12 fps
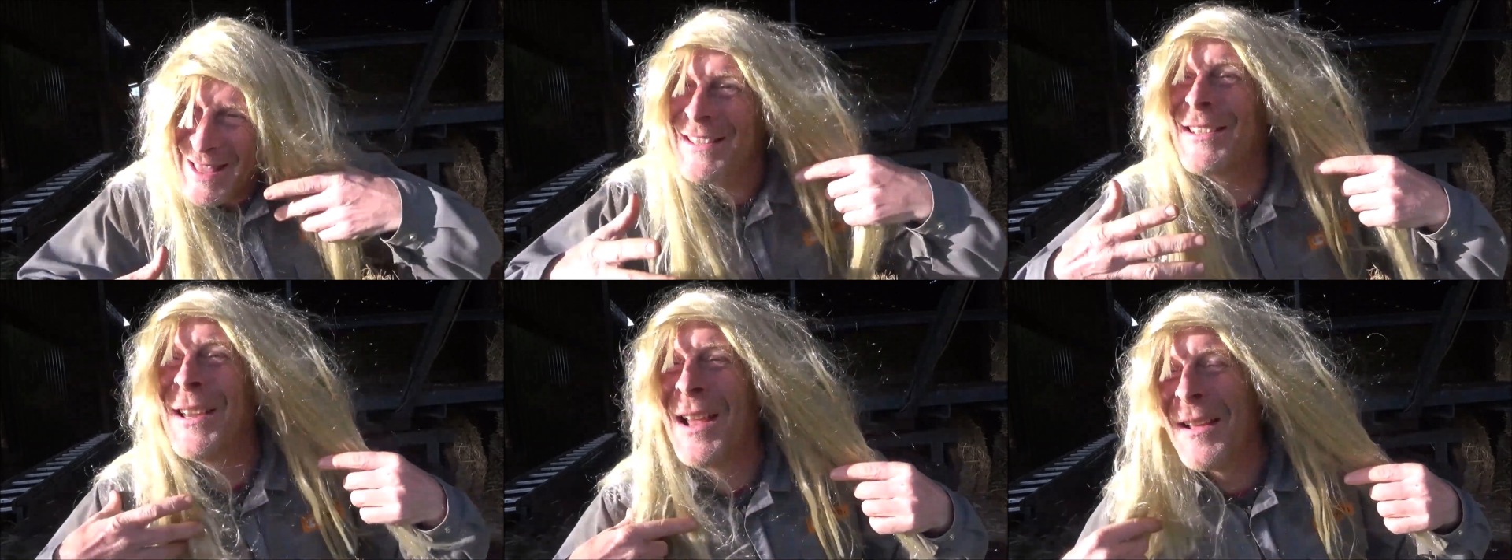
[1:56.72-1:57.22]

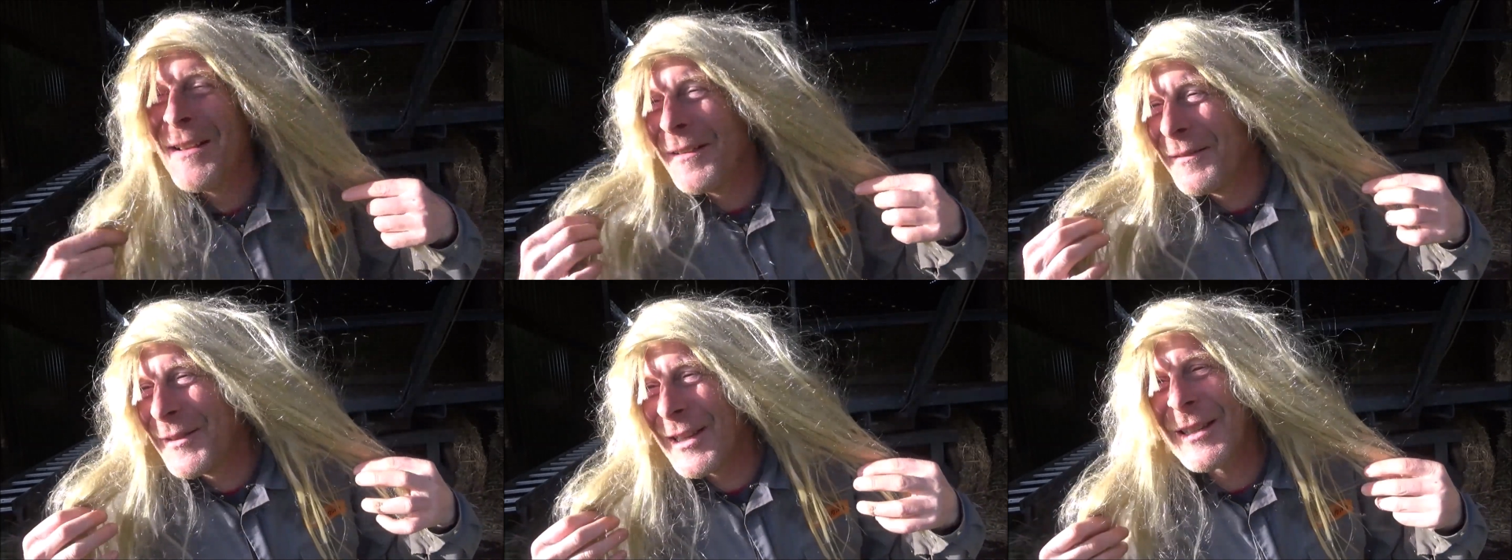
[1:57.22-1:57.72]
that's
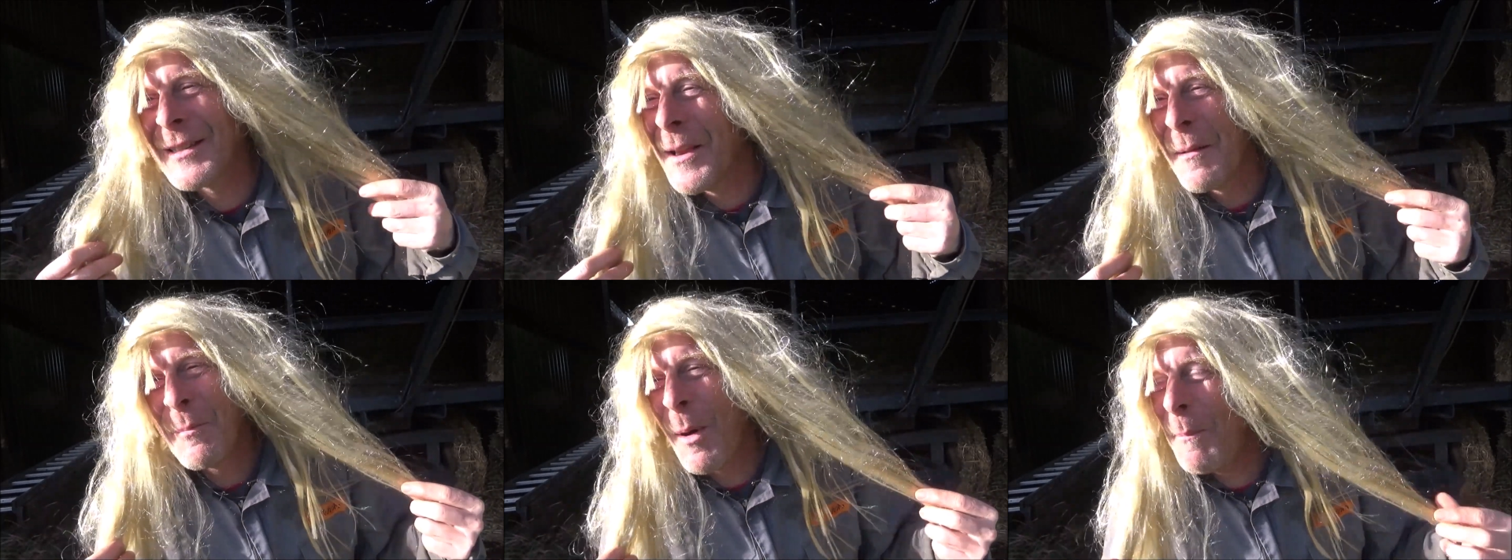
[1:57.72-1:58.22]
just
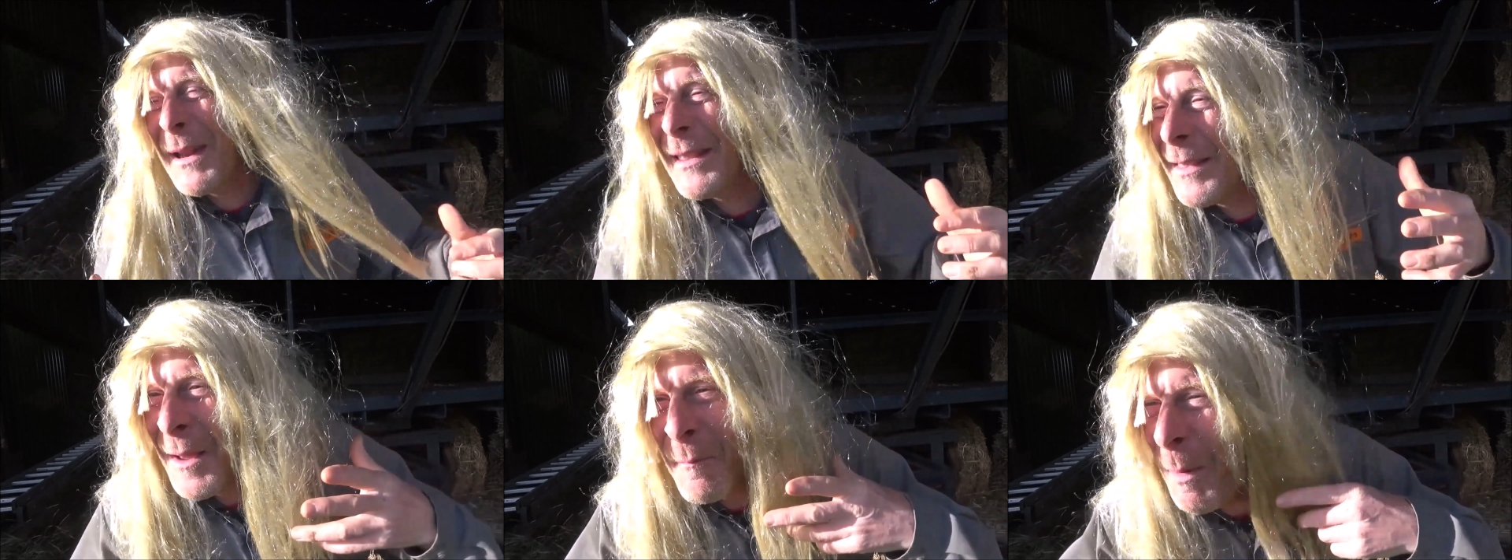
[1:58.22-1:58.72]
probably
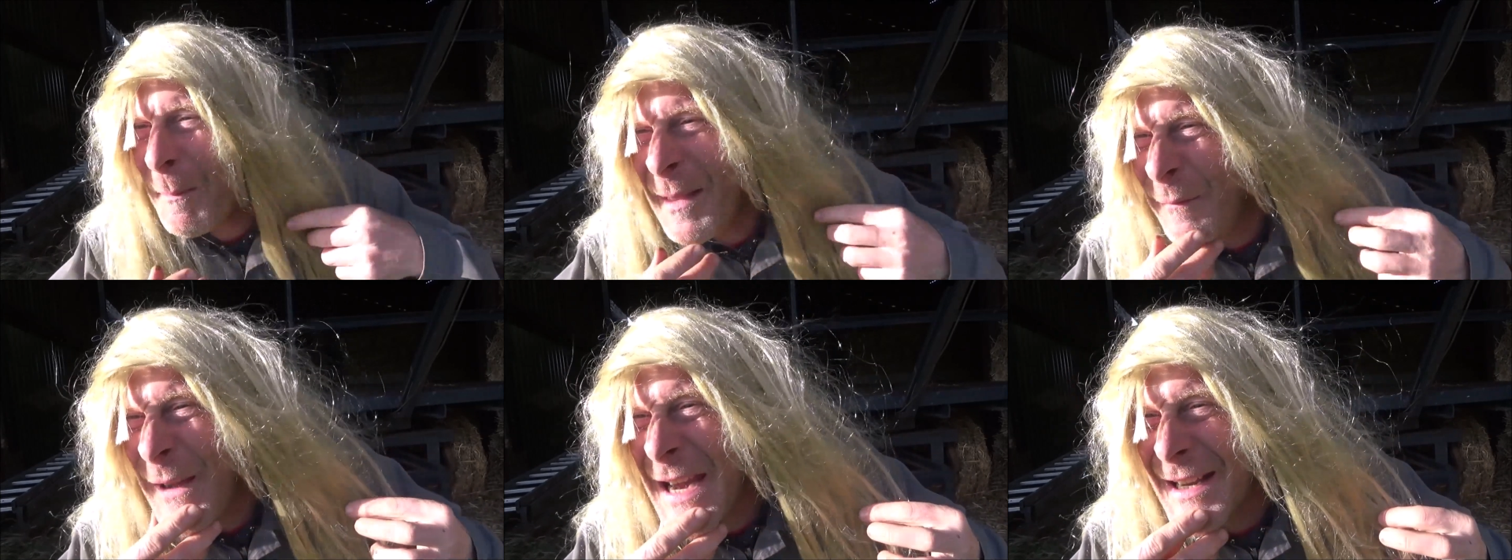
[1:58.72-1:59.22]

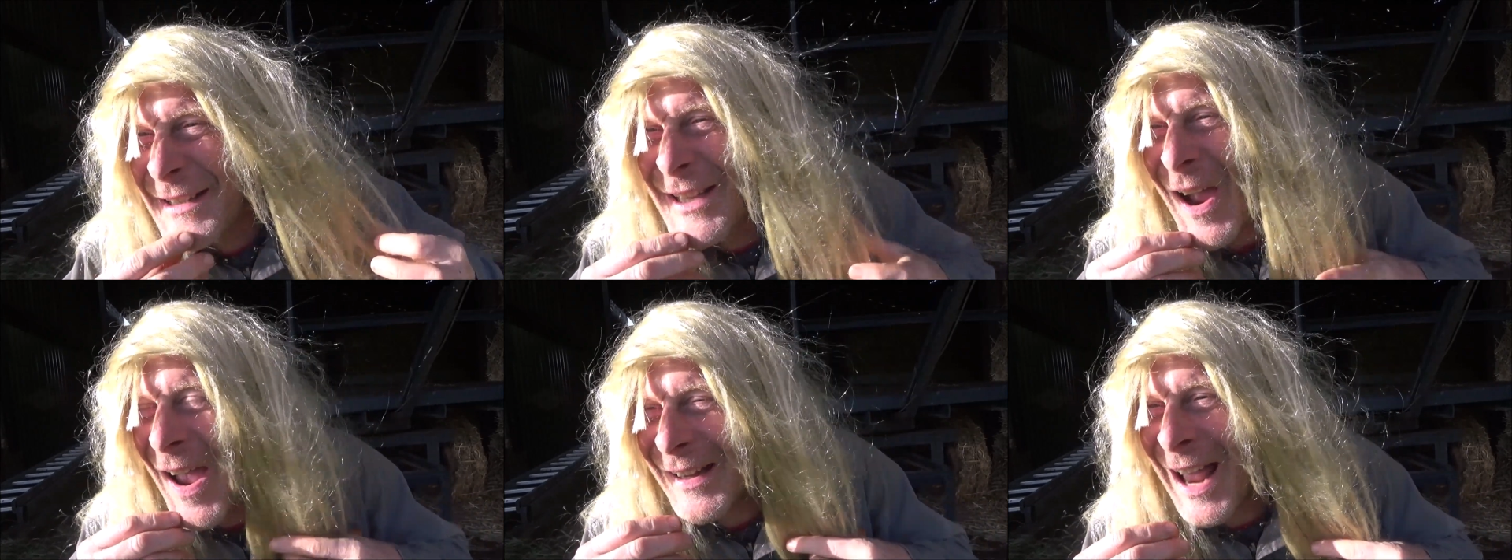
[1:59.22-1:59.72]
probably the vegan
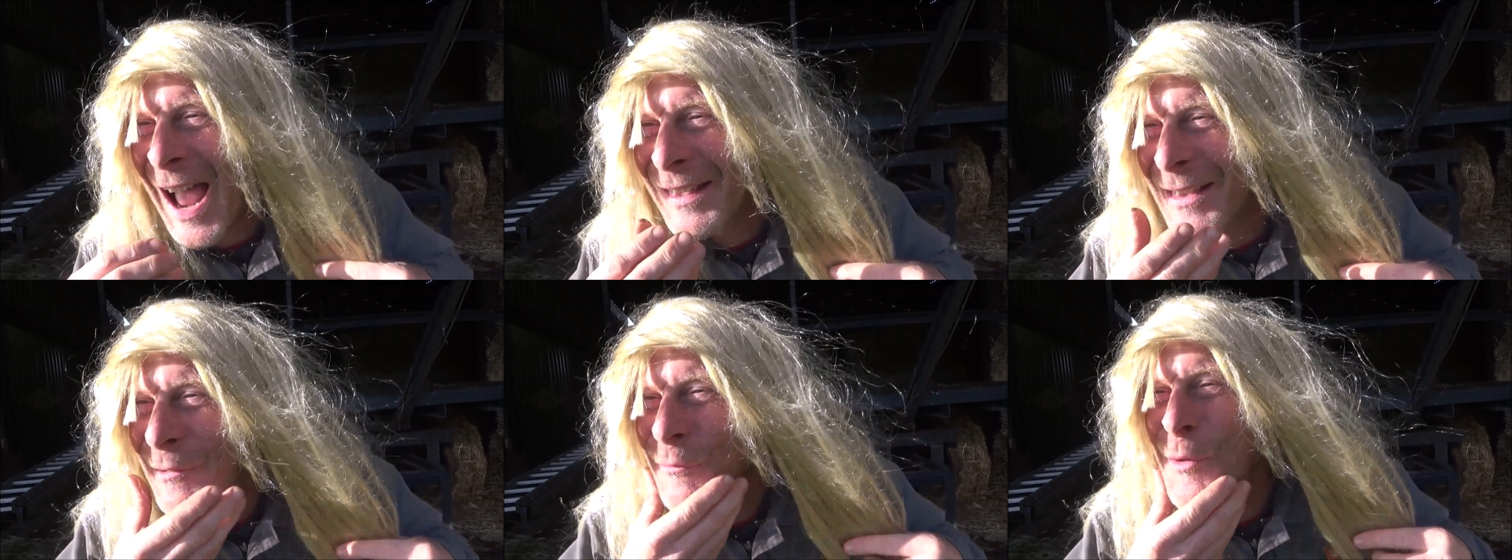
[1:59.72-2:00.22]
diet I
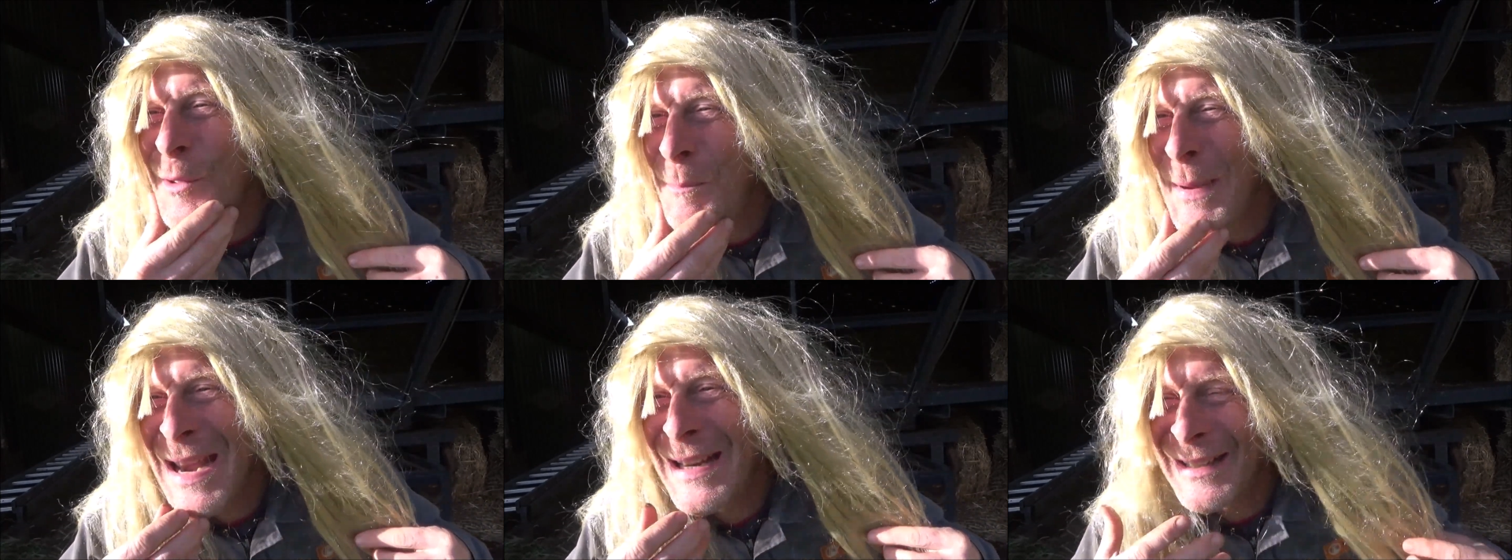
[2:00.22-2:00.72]
had that grew the
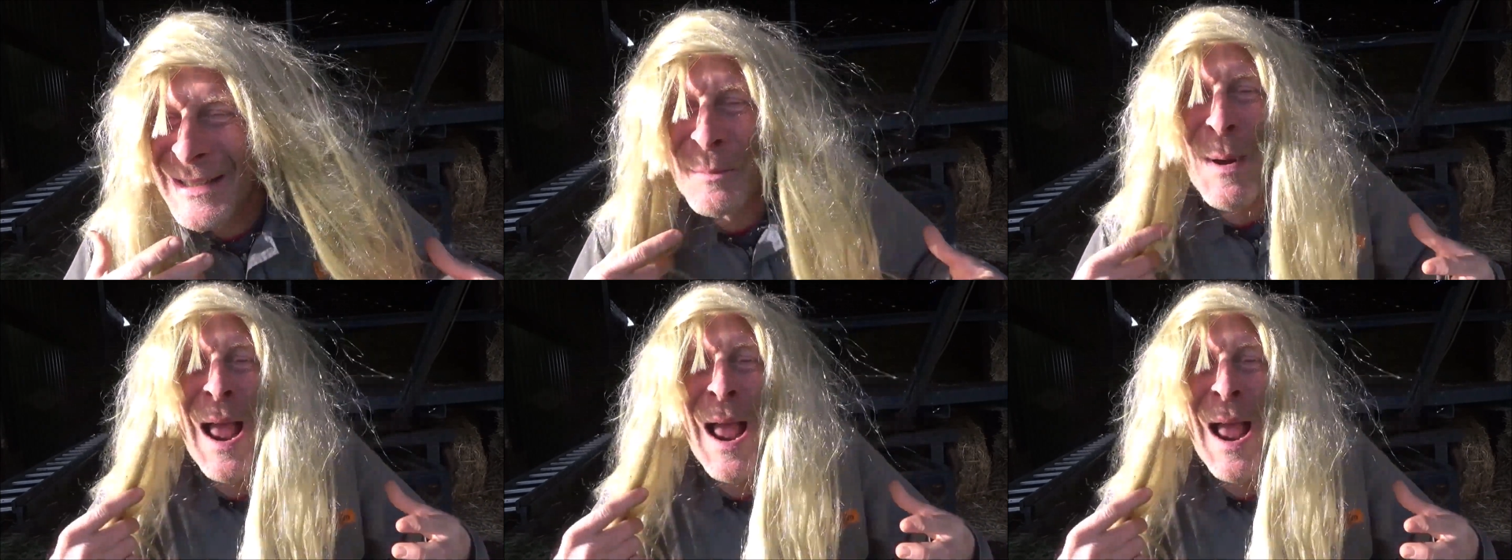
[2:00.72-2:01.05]
beard as